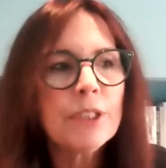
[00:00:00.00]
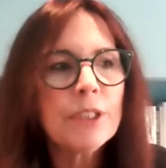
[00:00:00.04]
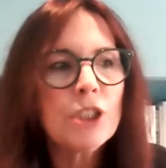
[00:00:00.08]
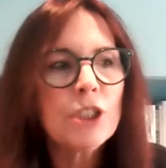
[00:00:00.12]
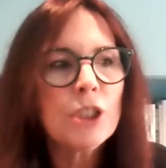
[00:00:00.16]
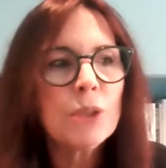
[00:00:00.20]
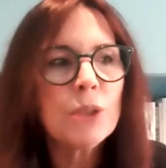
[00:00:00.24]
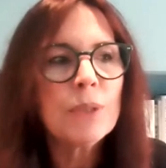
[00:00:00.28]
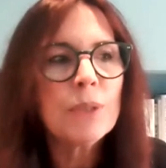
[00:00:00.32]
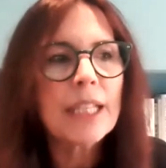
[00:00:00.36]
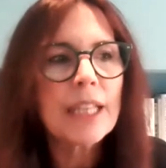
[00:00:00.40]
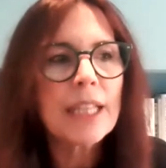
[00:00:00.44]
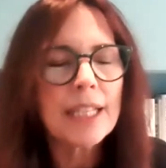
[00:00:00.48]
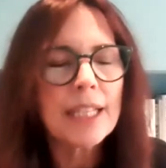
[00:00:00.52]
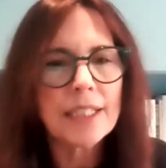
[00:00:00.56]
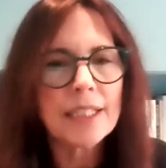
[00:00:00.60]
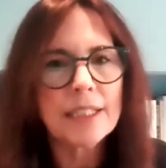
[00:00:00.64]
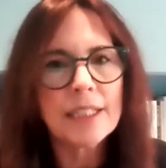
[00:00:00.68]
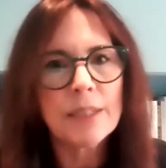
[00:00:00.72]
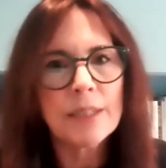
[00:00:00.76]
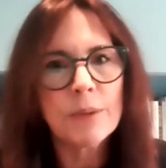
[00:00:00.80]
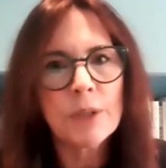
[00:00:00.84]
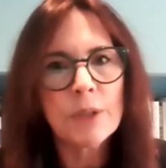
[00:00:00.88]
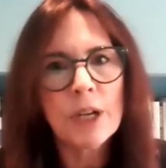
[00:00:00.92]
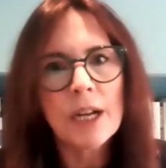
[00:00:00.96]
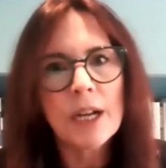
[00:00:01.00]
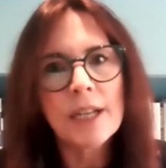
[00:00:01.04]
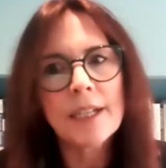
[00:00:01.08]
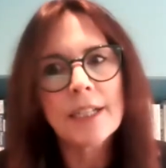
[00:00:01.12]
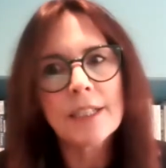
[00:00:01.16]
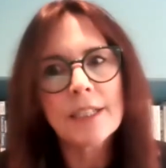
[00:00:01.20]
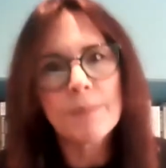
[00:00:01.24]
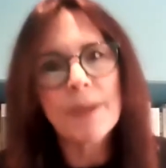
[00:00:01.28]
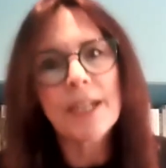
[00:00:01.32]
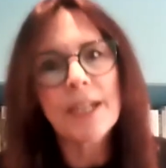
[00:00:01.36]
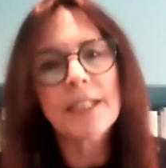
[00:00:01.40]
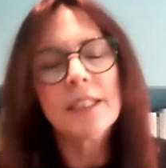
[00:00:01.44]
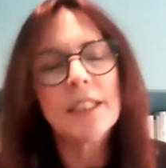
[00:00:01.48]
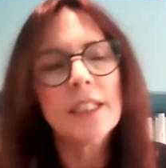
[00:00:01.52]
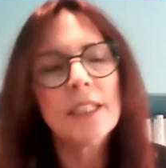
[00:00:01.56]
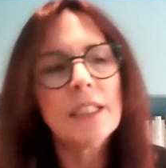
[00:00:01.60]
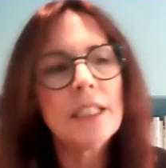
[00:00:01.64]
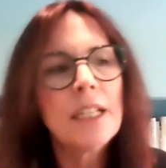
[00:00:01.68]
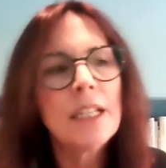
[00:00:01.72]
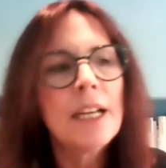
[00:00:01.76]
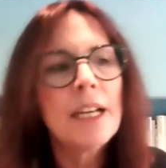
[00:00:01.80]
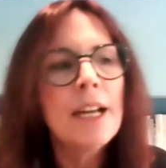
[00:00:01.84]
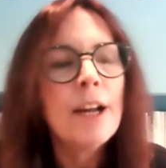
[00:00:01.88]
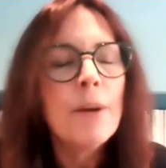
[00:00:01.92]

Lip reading: doing things that were unexpected.